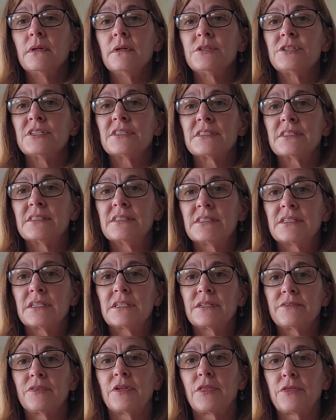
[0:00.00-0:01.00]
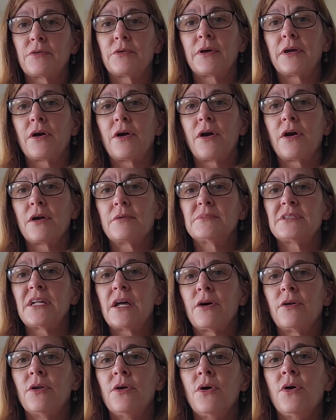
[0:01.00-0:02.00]
just instinctively throwing our arms
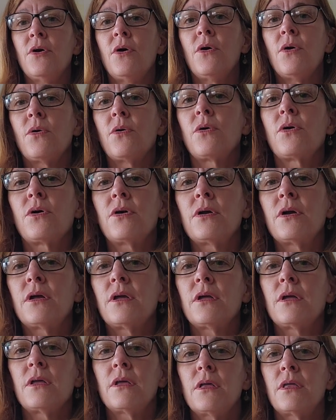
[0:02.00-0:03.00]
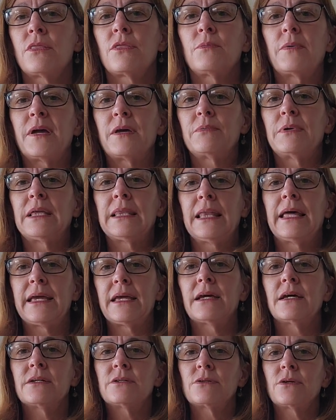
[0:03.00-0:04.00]
out, or the way we
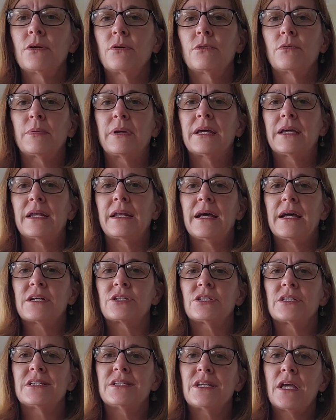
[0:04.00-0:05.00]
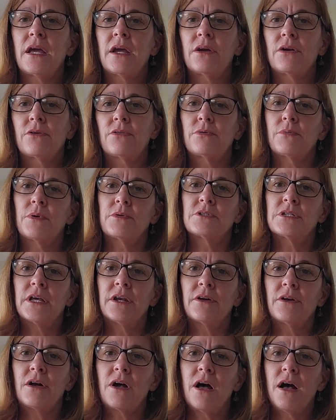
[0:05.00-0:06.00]
land, where we can actually tear the
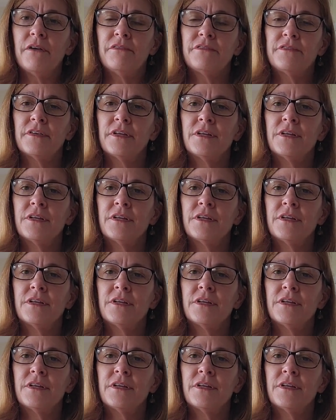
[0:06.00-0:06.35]
rotator cuff.